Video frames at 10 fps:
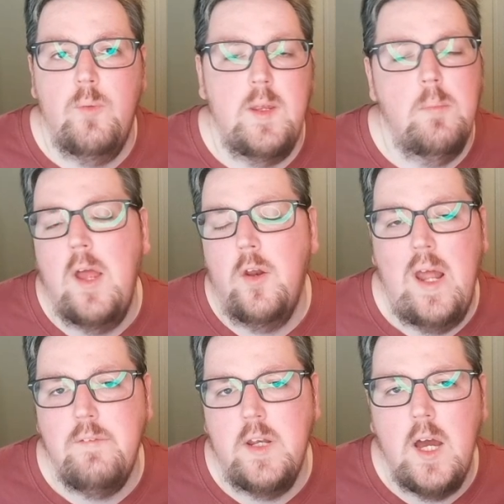where you might not
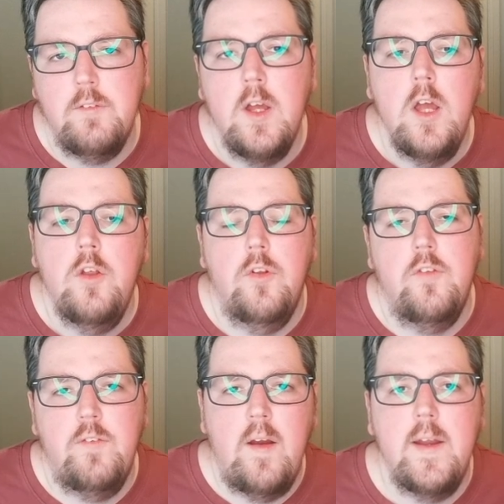have enough. So
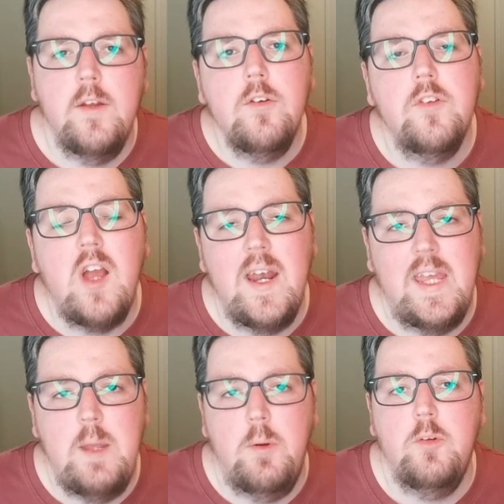it's very good to kind of
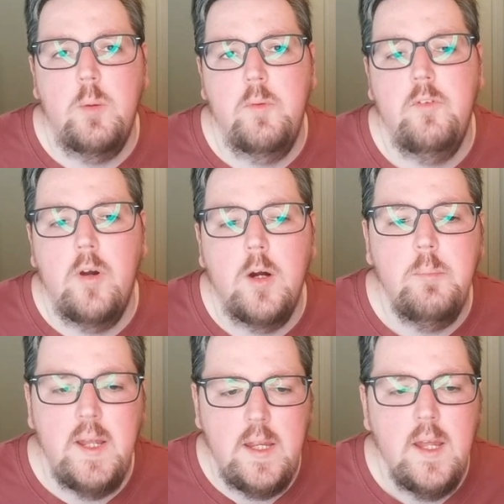keep on top of your
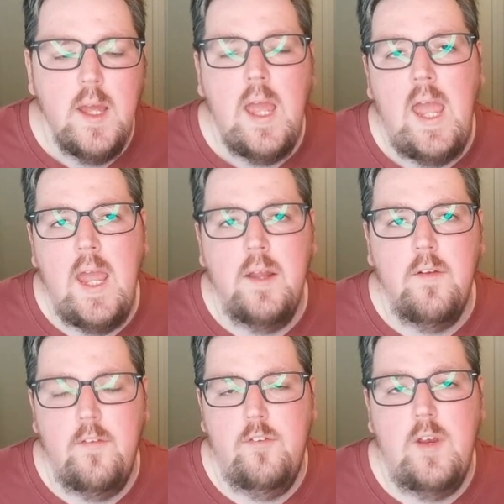LP, and
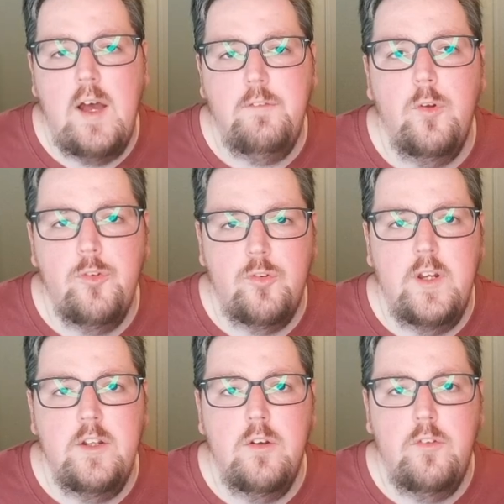the Starfall
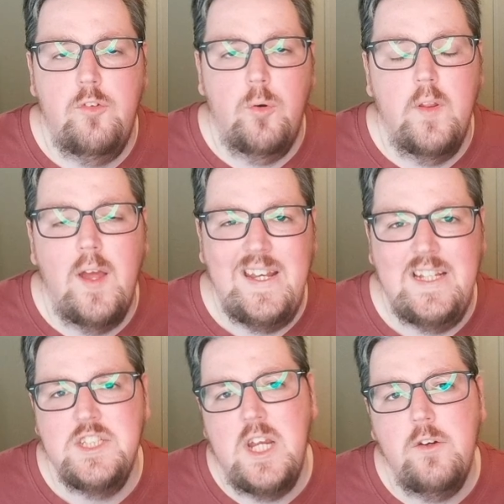Street storyline
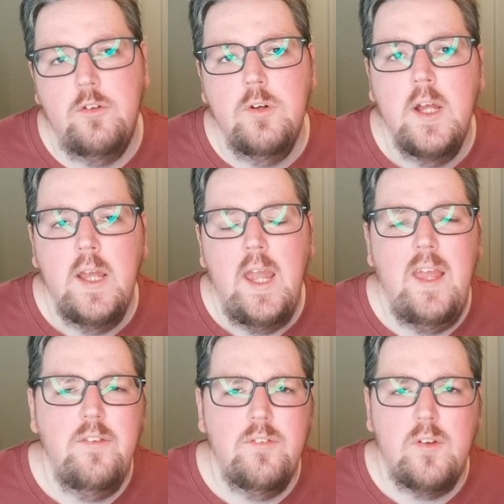in general
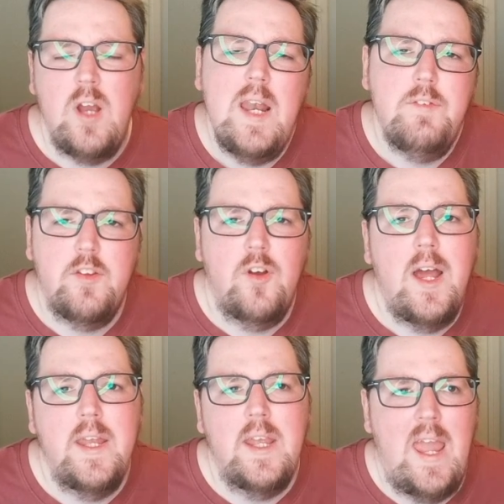is kind of
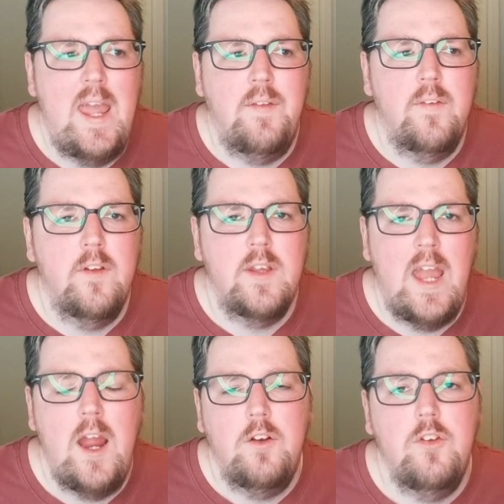exciting, and the
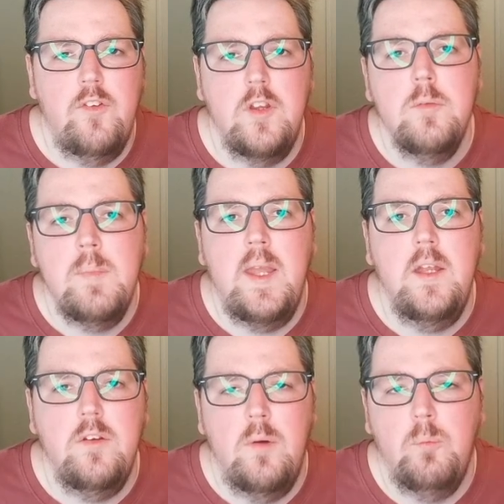characters that you
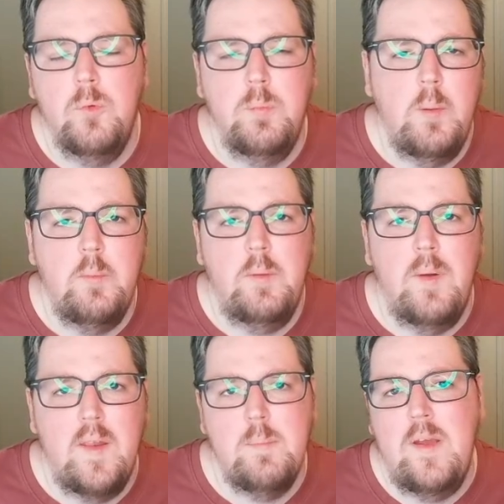meet will probably be
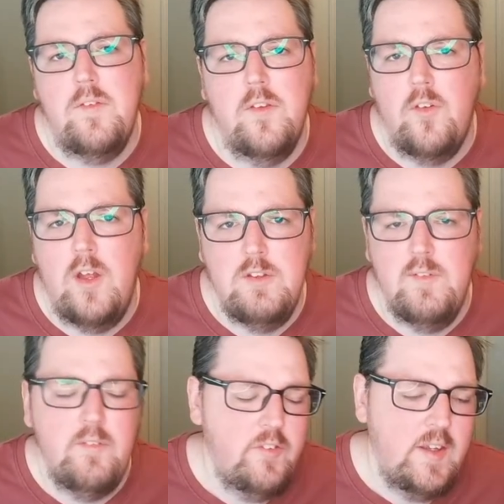one of the best designs
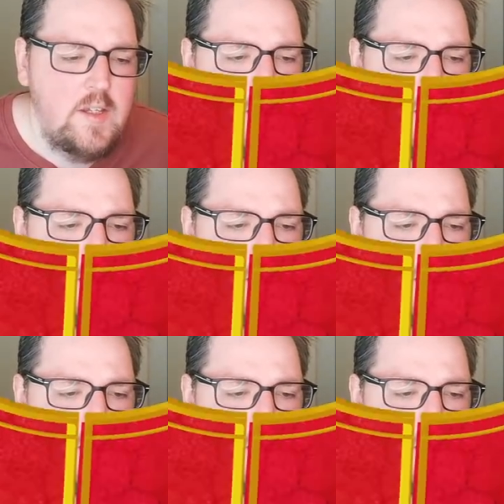you've ever seen.